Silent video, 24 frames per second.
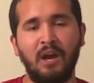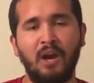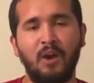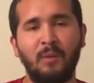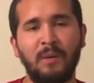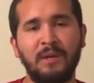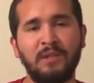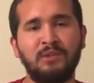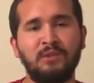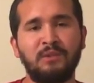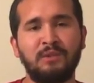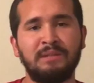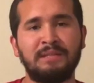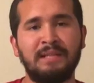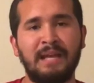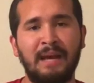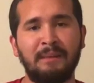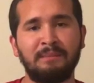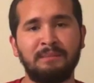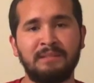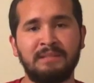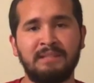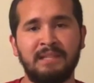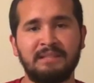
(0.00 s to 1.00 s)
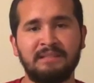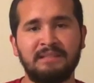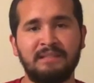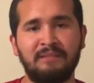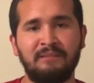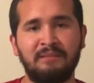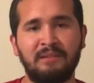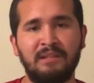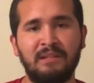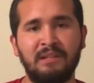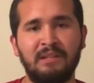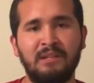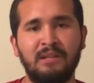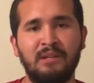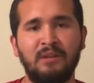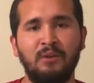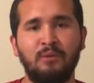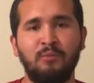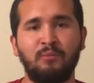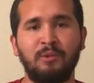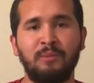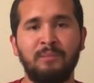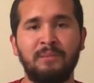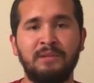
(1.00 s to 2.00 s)
A way to adapt this activity
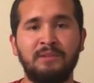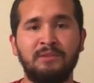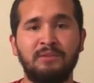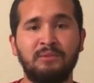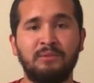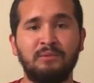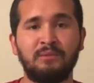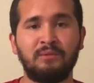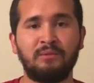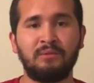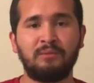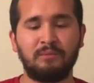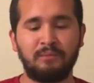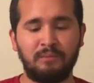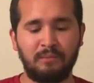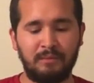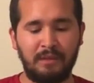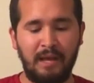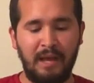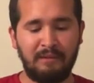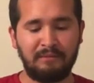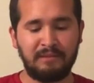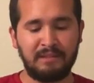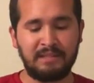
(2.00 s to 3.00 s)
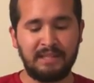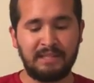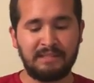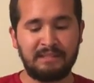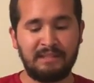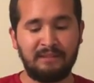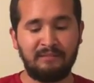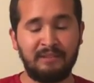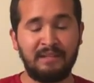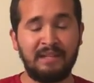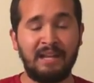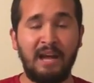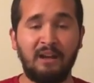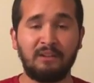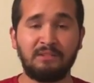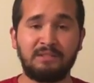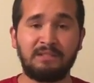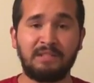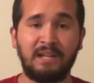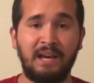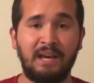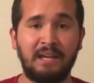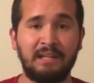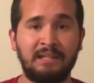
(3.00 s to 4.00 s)
would be to have this activity
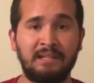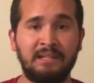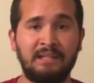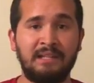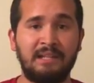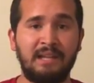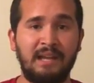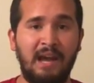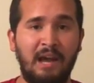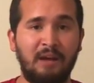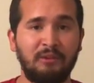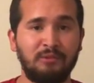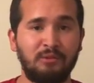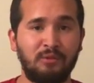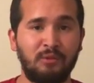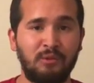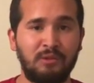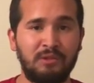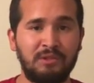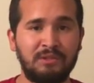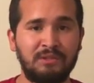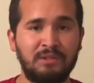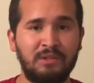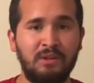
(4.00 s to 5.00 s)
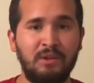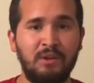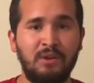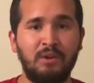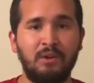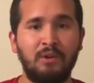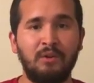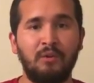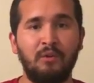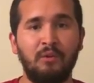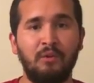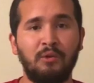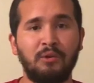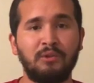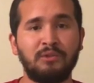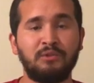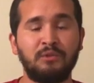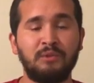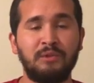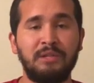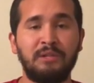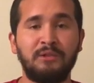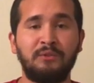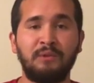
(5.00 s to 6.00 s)
outside in the outdoors, or
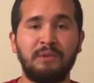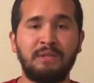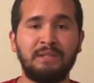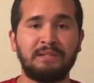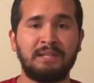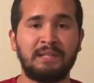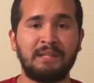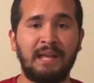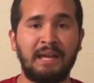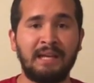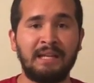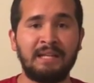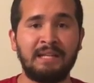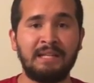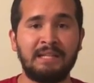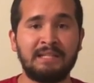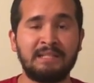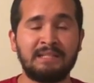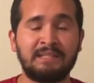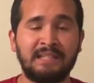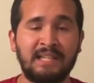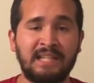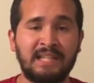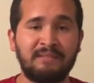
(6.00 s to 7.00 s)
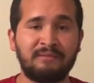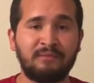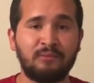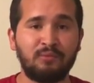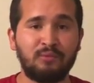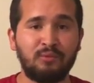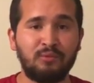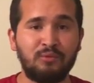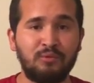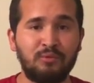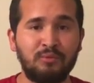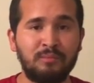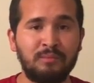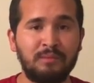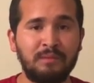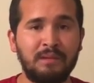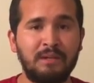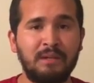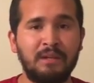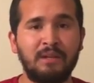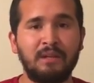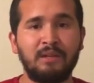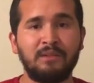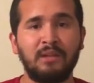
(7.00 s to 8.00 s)
to increase the lighting inside of a room,
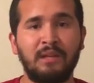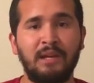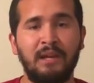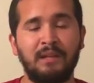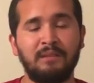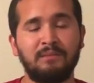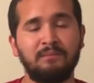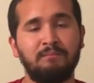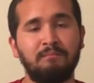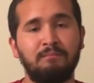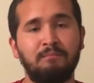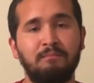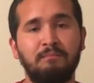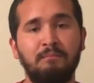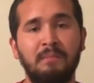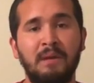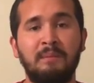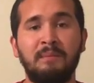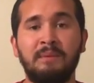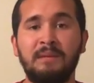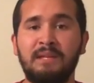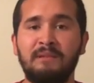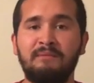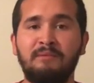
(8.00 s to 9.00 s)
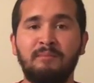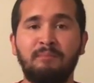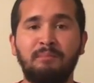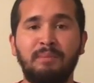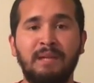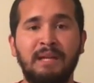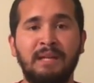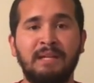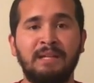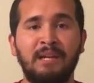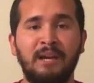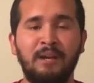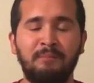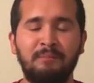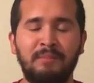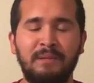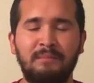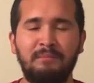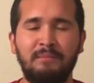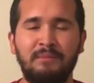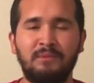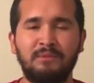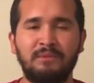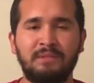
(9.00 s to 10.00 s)
and maybe even playing
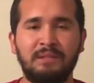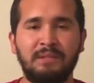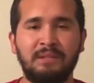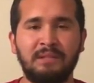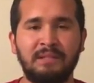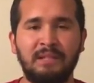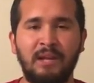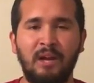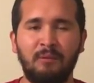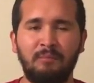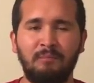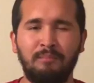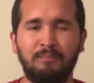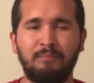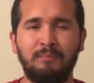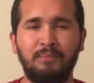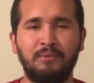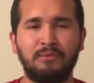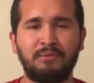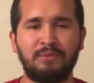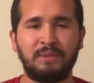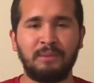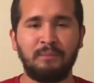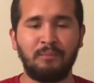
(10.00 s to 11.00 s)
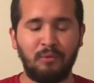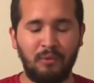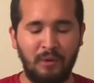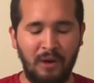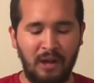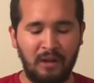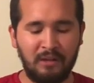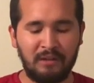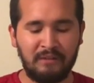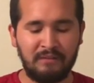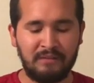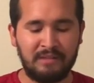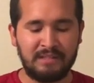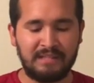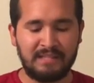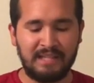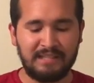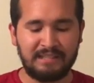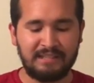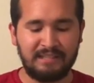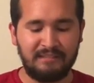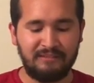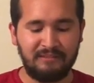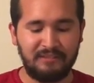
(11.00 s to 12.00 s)
upbeat music can help boost the morale of this
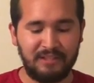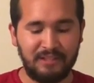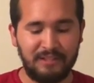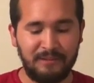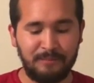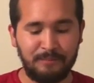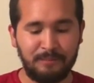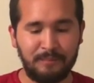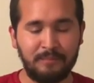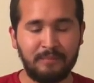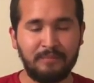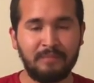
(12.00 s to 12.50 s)
activity.